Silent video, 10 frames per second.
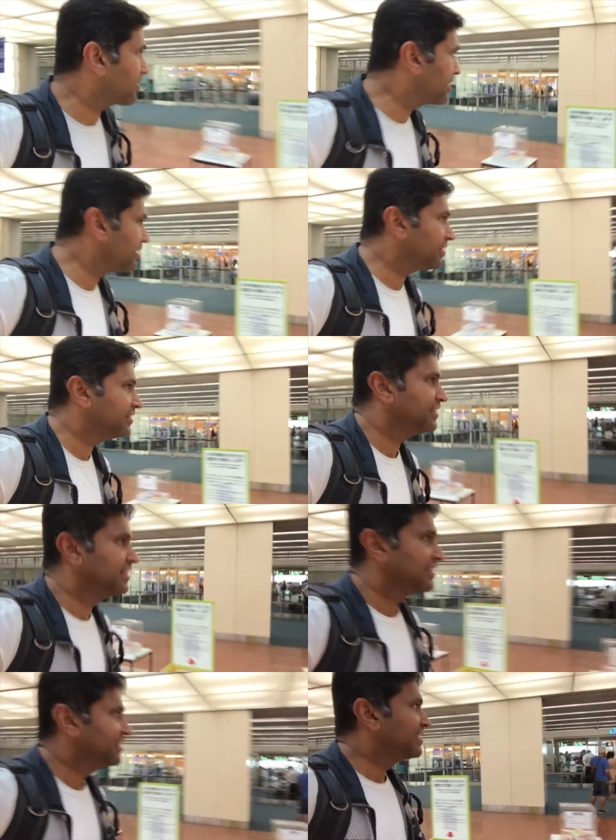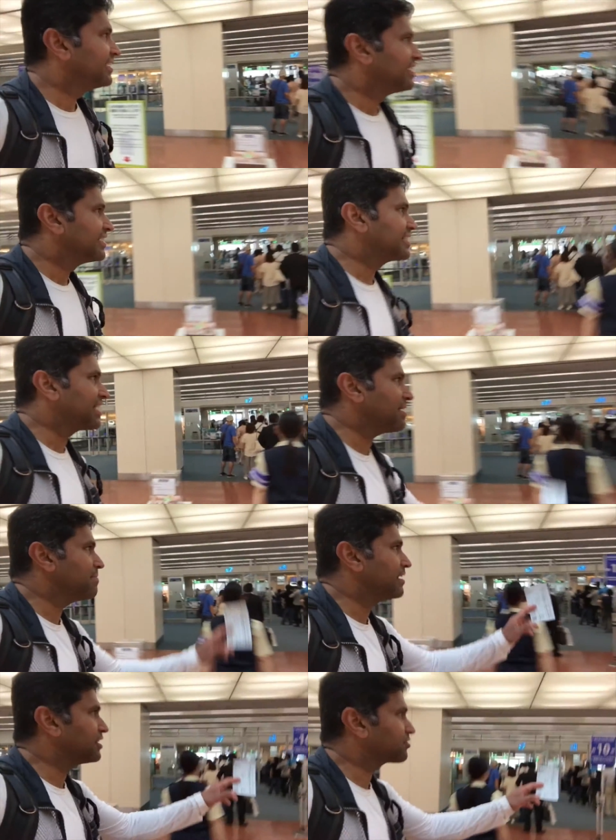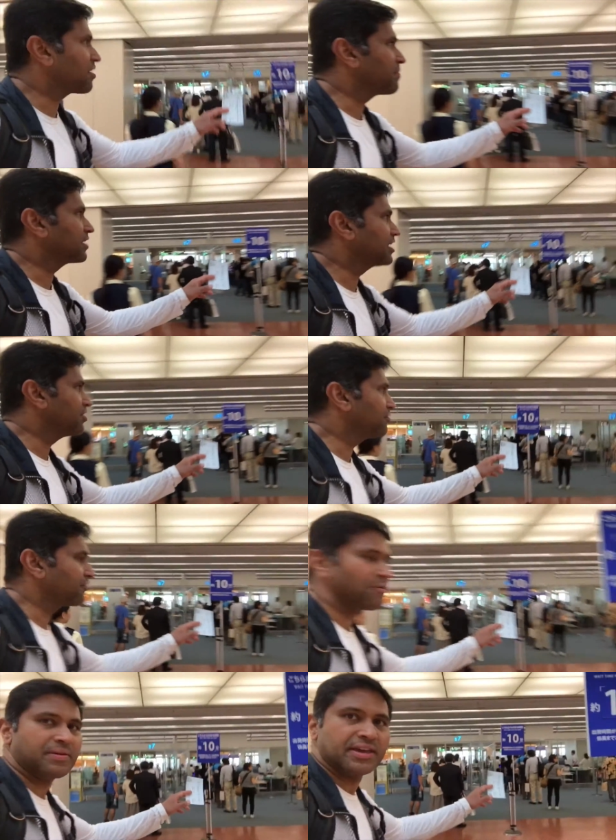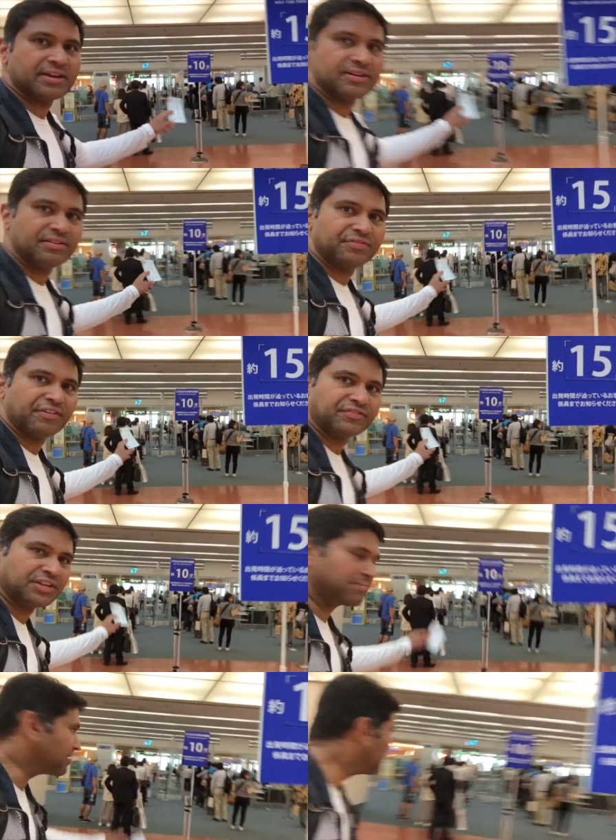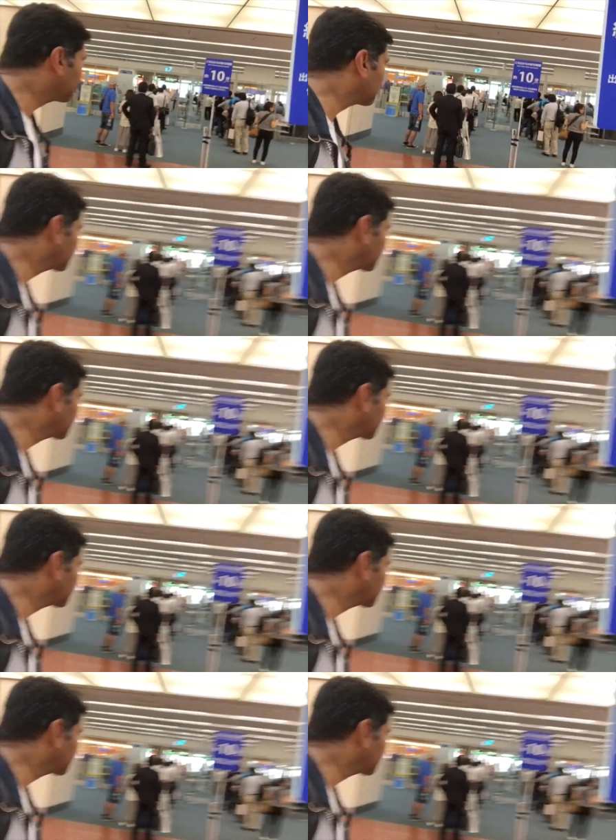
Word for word: here, 10 minutes from the queue from here, 15 minutes